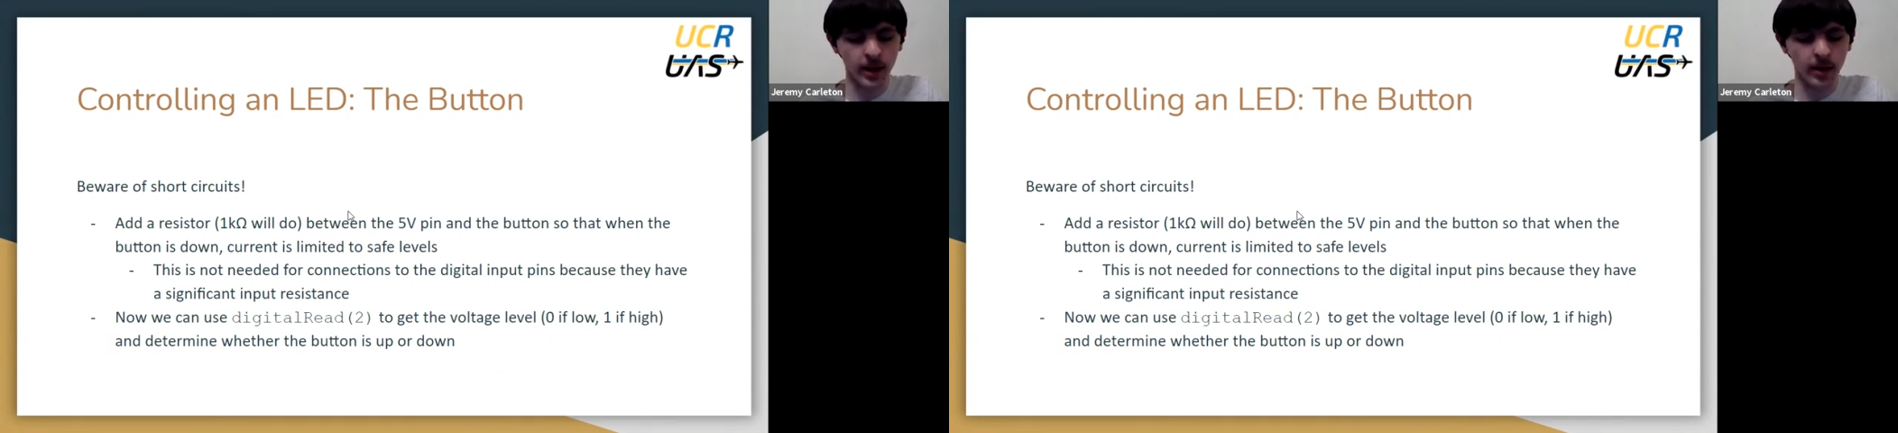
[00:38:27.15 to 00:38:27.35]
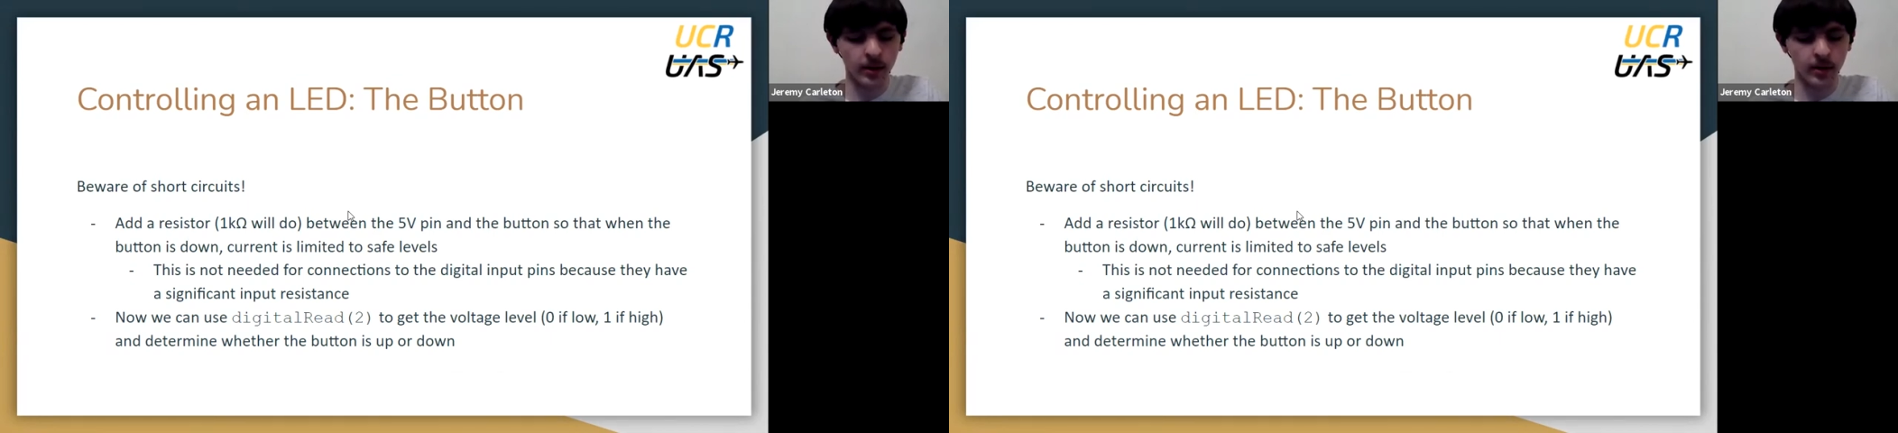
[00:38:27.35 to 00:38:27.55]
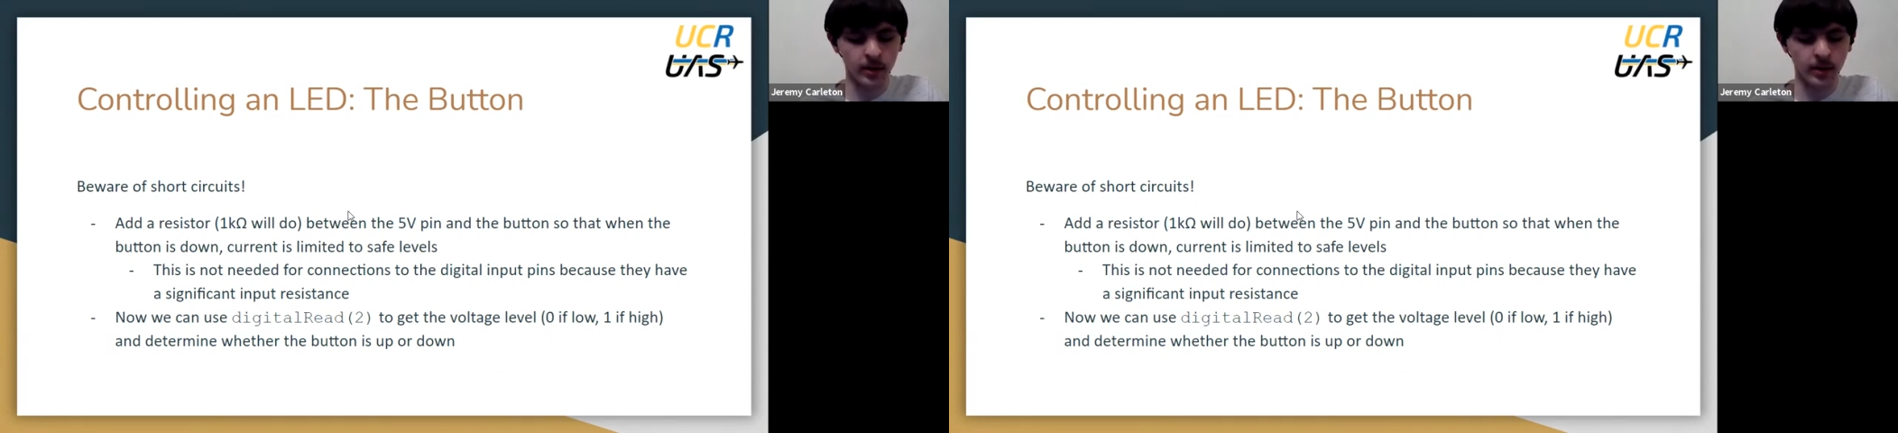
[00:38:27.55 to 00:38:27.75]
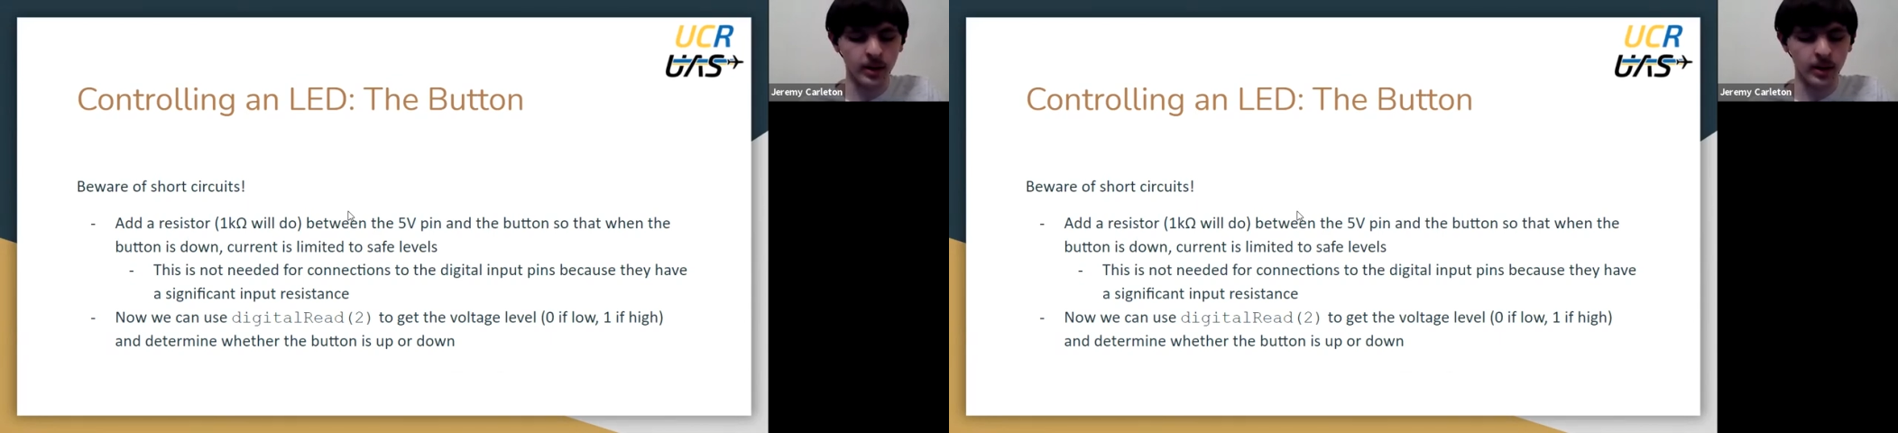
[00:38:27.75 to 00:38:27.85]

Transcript: there,